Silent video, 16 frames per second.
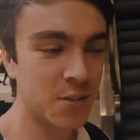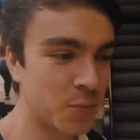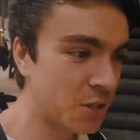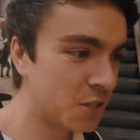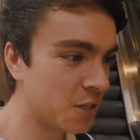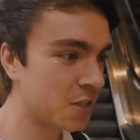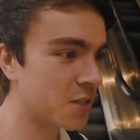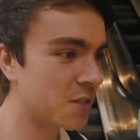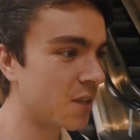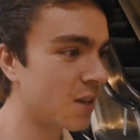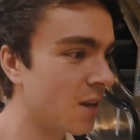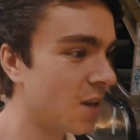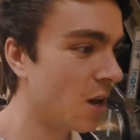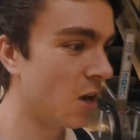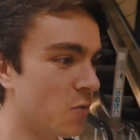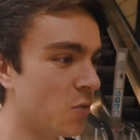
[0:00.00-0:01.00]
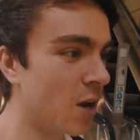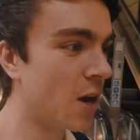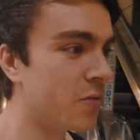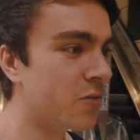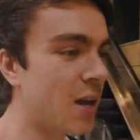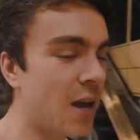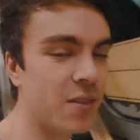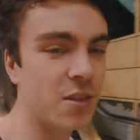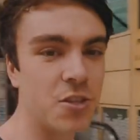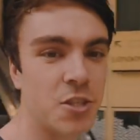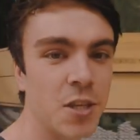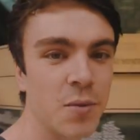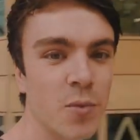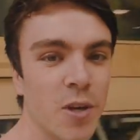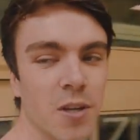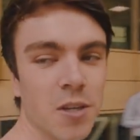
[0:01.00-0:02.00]
so we just arrived at the
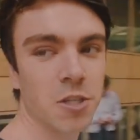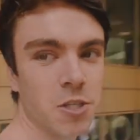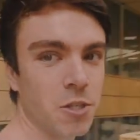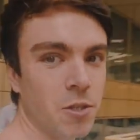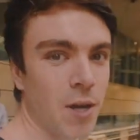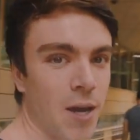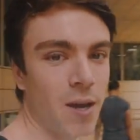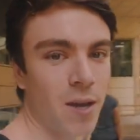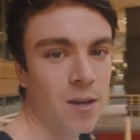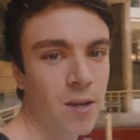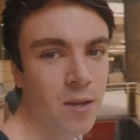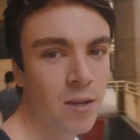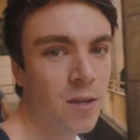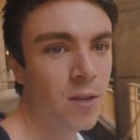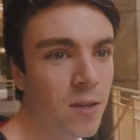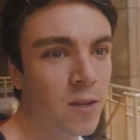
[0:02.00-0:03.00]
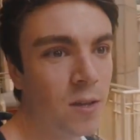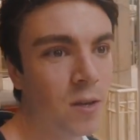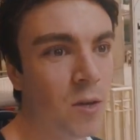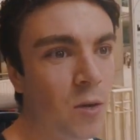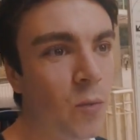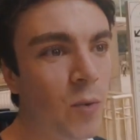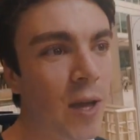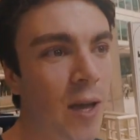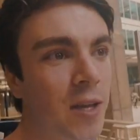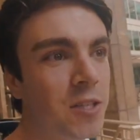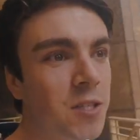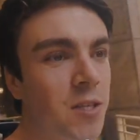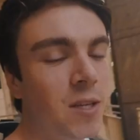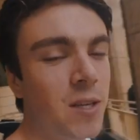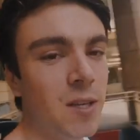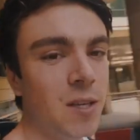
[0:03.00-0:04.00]
gym we're going to shoot at. We
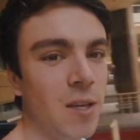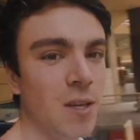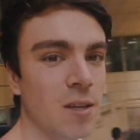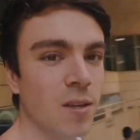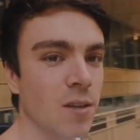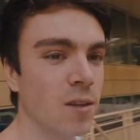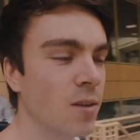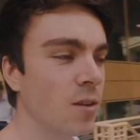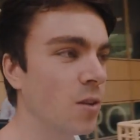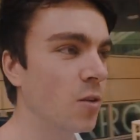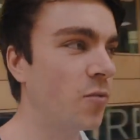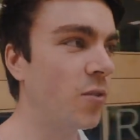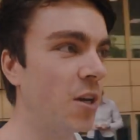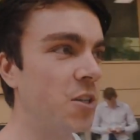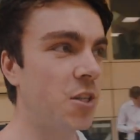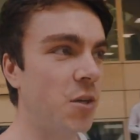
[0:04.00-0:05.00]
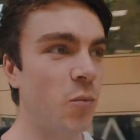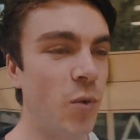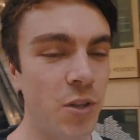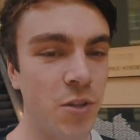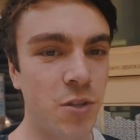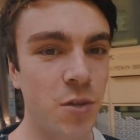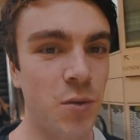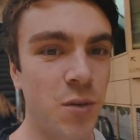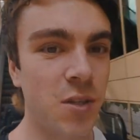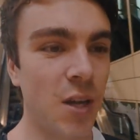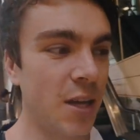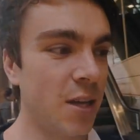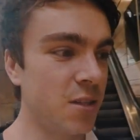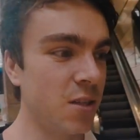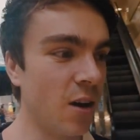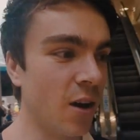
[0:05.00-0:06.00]
actually, the first gym we went to was
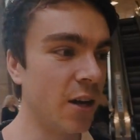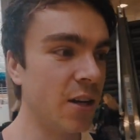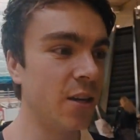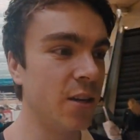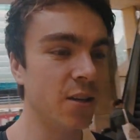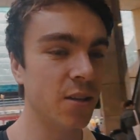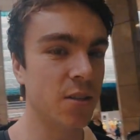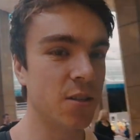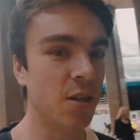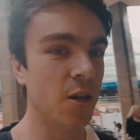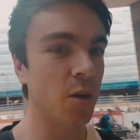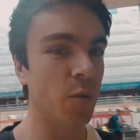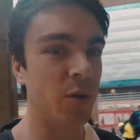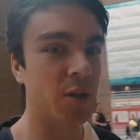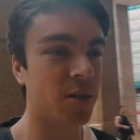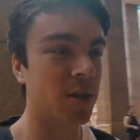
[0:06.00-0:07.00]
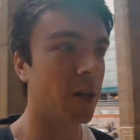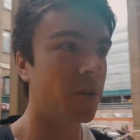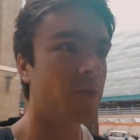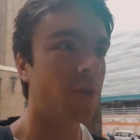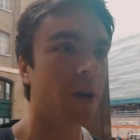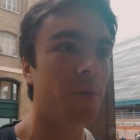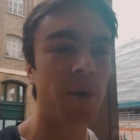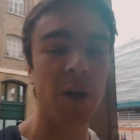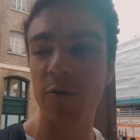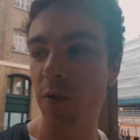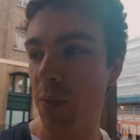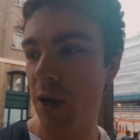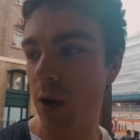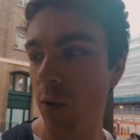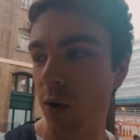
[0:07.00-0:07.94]
like tiny, so we decided to find a bit of a big